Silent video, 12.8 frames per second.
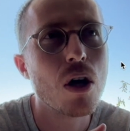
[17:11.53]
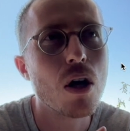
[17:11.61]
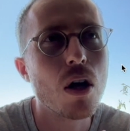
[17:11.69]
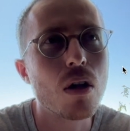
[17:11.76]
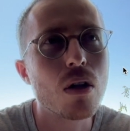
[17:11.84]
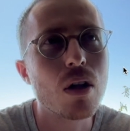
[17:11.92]

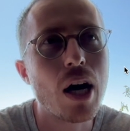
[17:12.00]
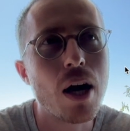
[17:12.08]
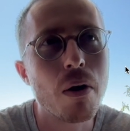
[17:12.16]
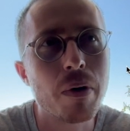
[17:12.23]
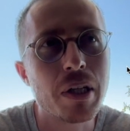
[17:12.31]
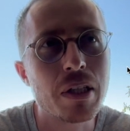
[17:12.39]

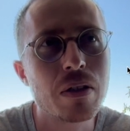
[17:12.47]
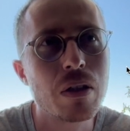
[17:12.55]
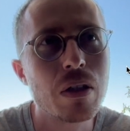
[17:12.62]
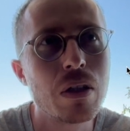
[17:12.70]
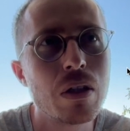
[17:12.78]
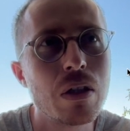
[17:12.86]
allowing
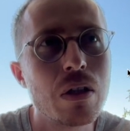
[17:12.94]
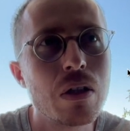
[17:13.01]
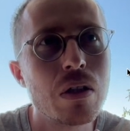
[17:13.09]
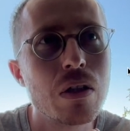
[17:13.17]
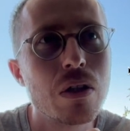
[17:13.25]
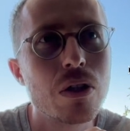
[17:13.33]

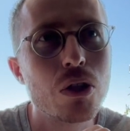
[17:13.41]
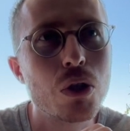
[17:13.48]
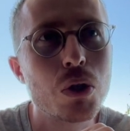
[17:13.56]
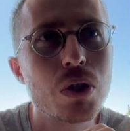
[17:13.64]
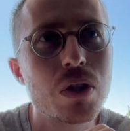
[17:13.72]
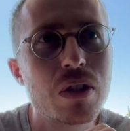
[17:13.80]

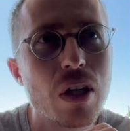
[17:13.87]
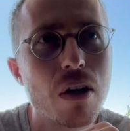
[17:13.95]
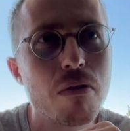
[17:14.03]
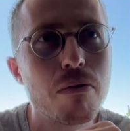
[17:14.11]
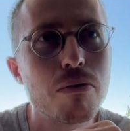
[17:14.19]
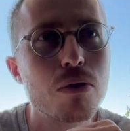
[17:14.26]

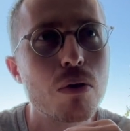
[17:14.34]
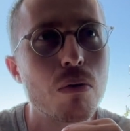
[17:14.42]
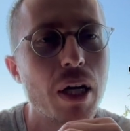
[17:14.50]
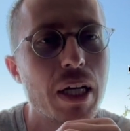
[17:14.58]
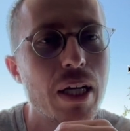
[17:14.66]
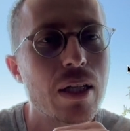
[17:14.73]
yourself to
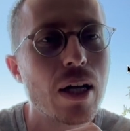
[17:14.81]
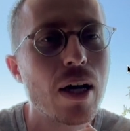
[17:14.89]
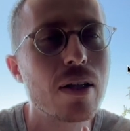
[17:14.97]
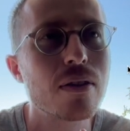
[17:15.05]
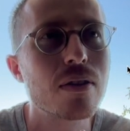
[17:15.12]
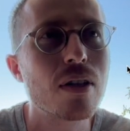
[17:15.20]

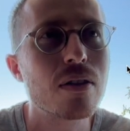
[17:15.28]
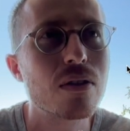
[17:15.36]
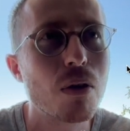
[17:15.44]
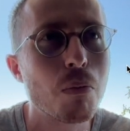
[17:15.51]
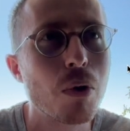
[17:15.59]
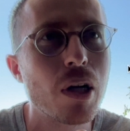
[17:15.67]
recognize that
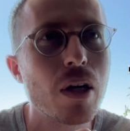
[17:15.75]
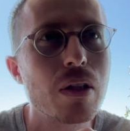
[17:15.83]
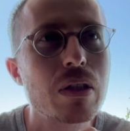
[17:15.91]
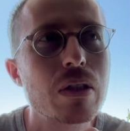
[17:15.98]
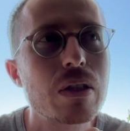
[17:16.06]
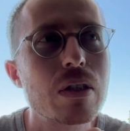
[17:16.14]
someone
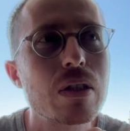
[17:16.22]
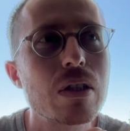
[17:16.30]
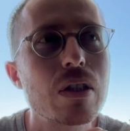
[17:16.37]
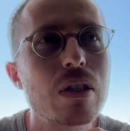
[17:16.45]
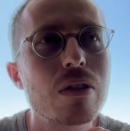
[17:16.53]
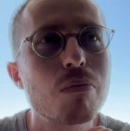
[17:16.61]
else
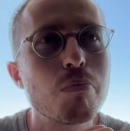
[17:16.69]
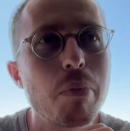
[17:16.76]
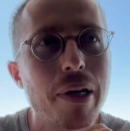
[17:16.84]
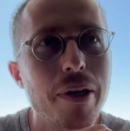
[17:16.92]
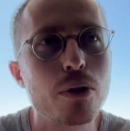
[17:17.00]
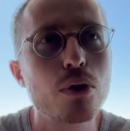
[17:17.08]
is
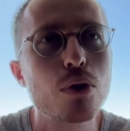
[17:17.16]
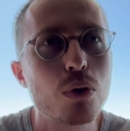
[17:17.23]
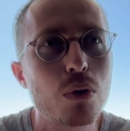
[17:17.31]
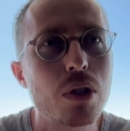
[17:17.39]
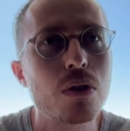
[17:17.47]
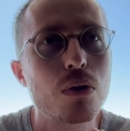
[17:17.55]
better
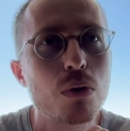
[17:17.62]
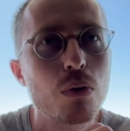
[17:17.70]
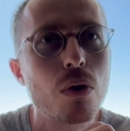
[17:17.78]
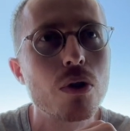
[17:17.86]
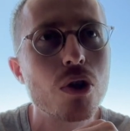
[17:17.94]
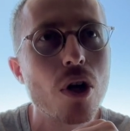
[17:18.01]
suited to do
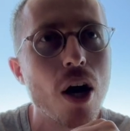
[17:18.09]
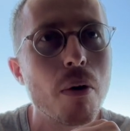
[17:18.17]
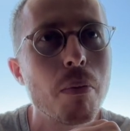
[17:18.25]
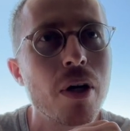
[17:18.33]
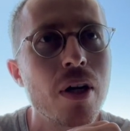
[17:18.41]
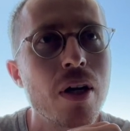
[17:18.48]
the
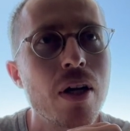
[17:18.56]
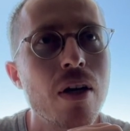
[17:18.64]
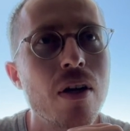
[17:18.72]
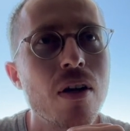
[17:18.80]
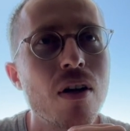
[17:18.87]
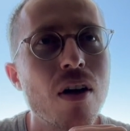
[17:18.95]
job,
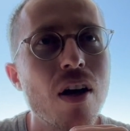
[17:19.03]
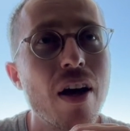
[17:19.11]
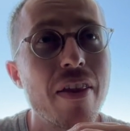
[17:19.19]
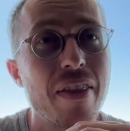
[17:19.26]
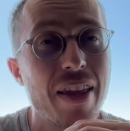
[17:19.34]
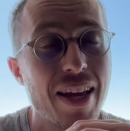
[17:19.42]

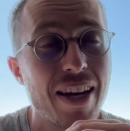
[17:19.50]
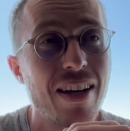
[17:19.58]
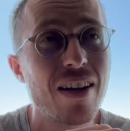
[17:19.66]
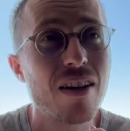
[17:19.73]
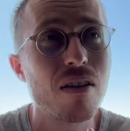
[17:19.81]
and then